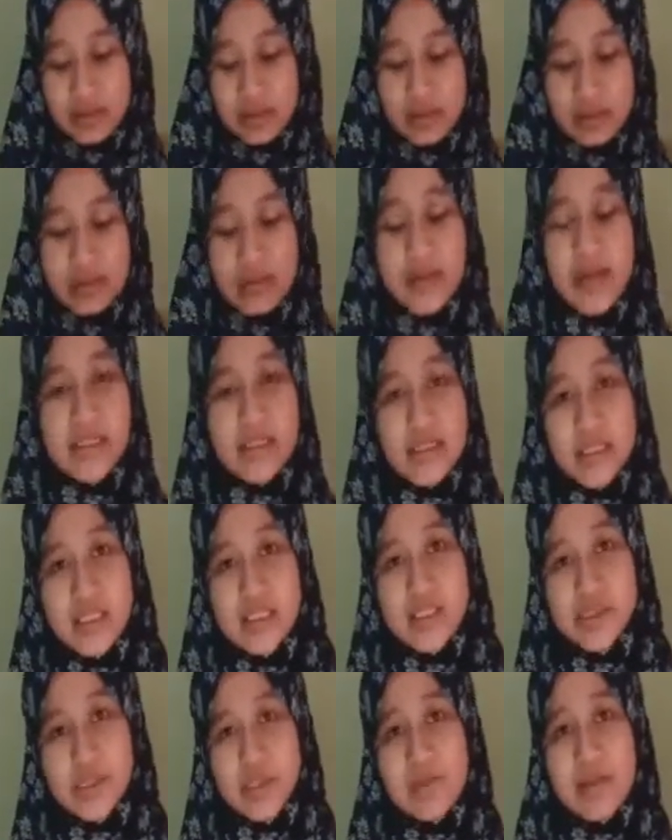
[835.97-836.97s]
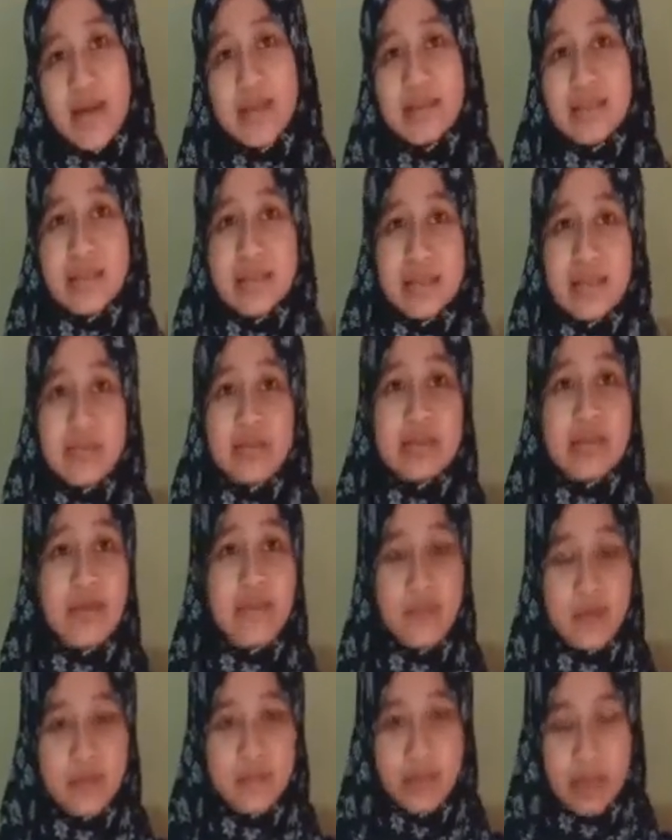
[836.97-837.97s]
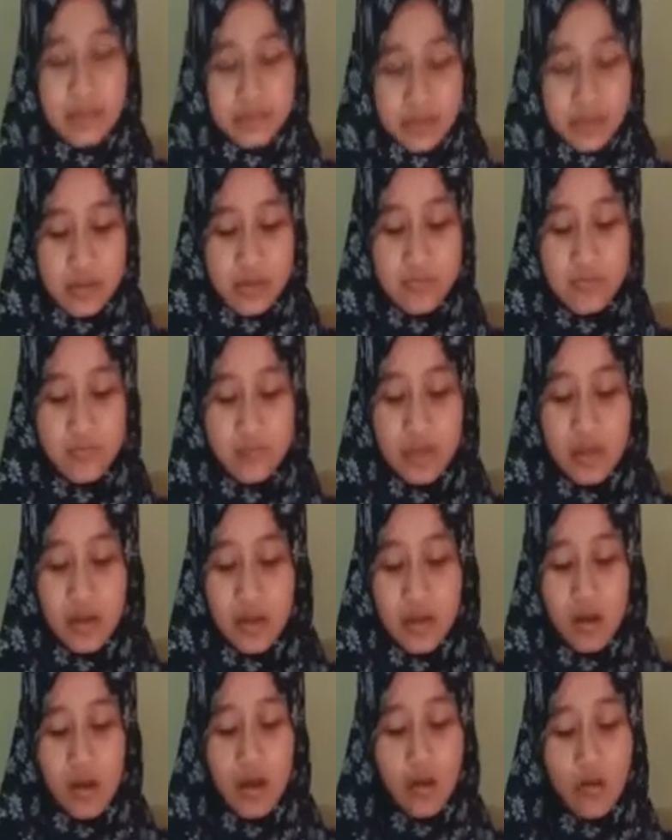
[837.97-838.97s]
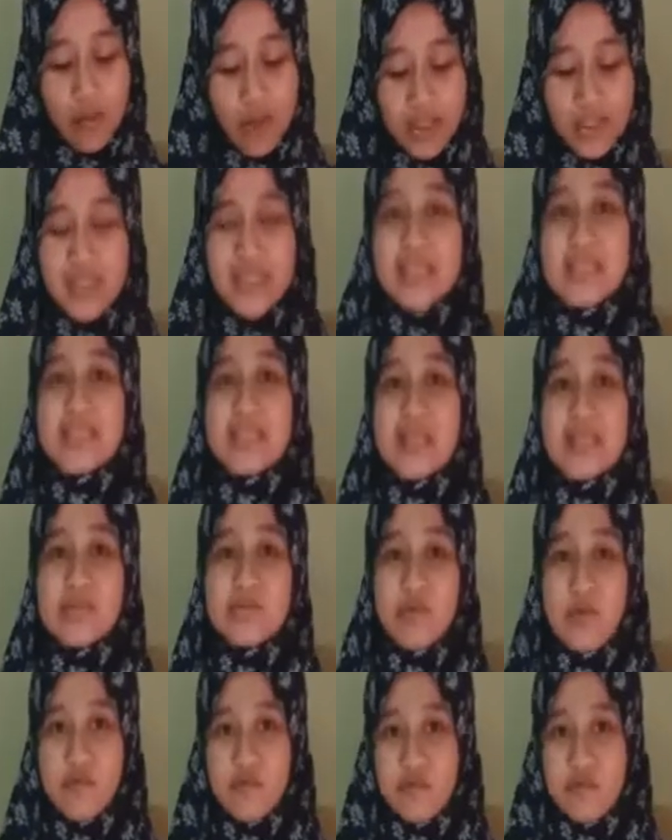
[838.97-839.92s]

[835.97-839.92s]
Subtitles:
as he wants without getting an agreement from other pirates.